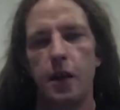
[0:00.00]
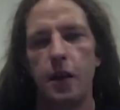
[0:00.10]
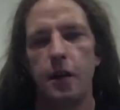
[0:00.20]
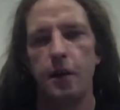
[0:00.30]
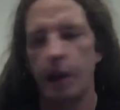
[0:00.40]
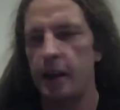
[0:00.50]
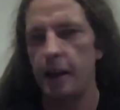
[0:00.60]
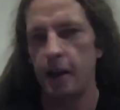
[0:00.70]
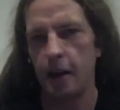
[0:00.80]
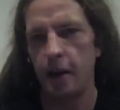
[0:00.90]
the
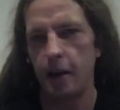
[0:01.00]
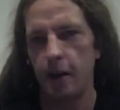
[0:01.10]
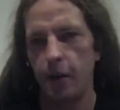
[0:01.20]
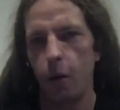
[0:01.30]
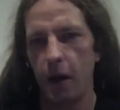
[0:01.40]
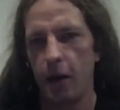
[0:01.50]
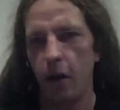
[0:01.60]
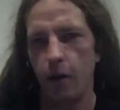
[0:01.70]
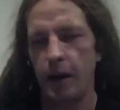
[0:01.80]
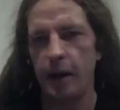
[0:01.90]
leader of Y
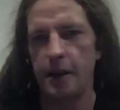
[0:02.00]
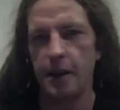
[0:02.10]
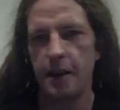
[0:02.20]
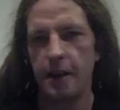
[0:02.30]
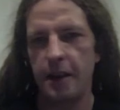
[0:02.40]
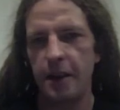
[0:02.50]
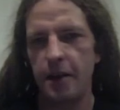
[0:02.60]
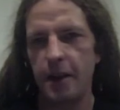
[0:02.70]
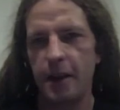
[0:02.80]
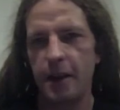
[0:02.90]
Combinator
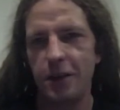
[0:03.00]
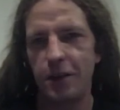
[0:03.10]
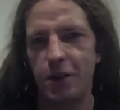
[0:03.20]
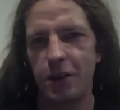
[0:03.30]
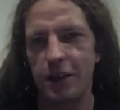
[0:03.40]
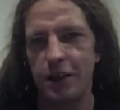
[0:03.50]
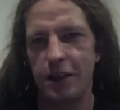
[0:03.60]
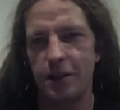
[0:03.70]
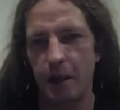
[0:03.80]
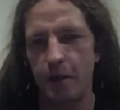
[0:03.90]
Incubator, which
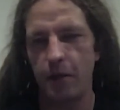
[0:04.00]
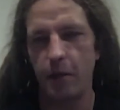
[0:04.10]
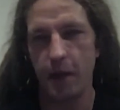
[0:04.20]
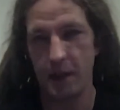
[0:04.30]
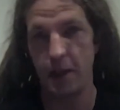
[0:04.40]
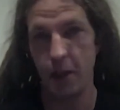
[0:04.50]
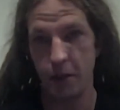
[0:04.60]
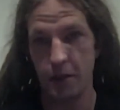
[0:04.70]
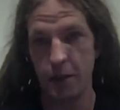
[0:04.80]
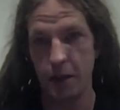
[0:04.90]
is maybe the best
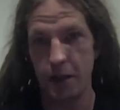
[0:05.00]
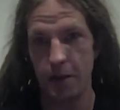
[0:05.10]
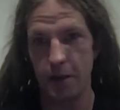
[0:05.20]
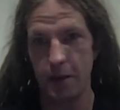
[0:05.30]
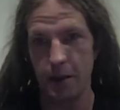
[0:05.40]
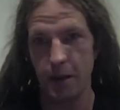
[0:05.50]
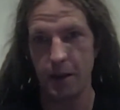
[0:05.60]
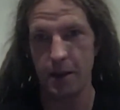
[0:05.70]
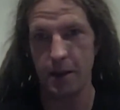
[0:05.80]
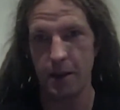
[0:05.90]
known startup
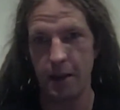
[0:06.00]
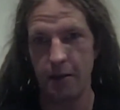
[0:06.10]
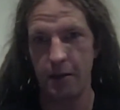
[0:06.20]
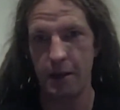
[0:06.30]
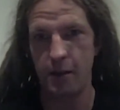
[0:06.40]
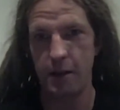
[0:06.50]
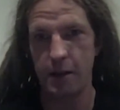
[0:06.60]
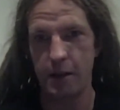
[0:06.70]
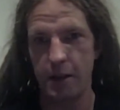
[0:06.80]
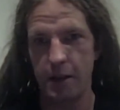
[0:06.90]
incubator here in San
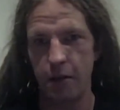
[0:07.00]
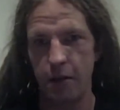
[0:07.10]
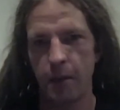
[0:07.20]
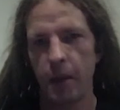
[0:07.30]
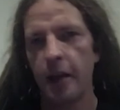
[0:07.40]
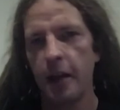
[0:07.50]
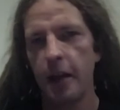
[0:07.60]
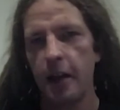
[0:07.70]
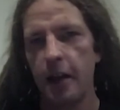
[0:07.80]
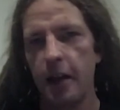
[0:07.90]
Francisco,
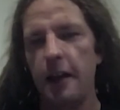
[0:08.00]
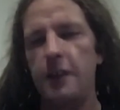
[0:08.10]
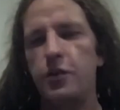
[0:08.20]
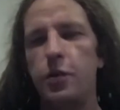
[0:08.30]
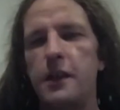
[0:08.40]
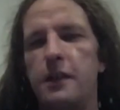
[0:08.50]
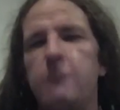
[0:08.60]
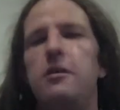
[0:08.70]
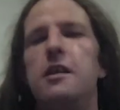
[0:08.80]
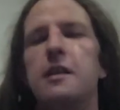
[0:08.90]
he
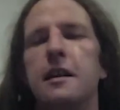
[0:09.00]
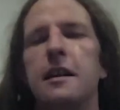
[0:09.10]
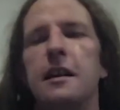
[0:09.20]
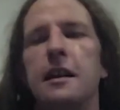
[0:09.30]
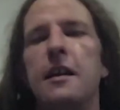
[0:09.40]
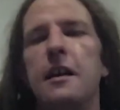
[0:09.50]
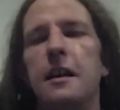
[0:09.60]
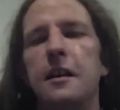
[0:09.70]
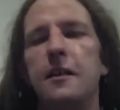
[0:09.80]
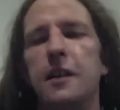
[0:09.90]
tweeted recently
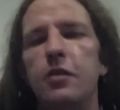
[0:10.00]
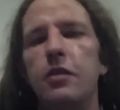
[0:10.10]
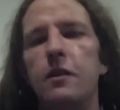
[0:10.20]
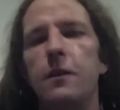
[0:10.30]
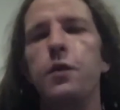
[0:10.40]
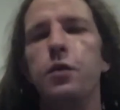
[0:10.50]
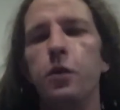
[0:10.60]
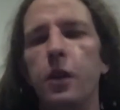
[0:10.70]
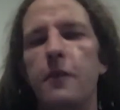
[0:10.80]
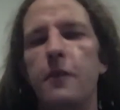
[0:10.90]
that you can
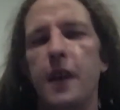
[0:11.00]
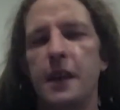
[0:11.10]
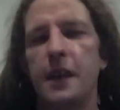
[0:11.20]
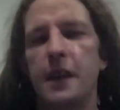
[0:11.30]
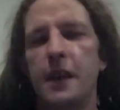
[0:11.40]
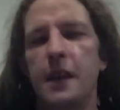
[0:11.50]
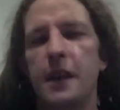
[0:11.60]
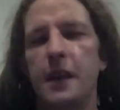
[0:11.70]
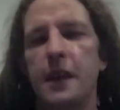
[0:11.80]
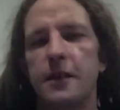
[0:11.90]
fool
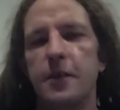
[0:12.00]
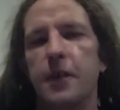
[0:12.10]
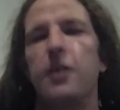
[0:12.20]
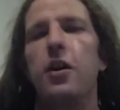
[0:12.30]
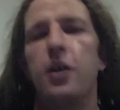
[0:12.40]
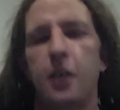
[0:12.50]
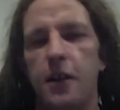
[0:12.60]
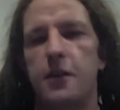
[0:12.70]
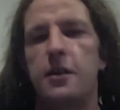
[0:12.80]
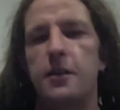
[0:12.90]
investors, but not
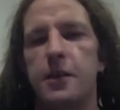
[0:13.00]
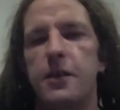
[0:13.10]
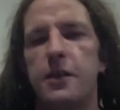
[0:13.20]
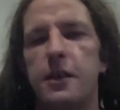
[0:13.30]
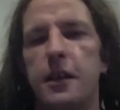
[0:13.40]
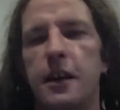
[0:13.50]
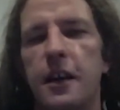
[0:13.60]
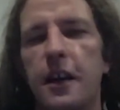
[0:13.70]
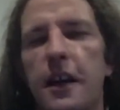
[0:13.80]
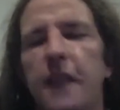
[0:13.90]
customers.
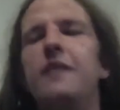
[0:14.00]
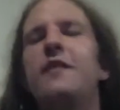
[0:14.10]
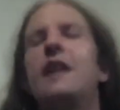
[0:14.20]
I think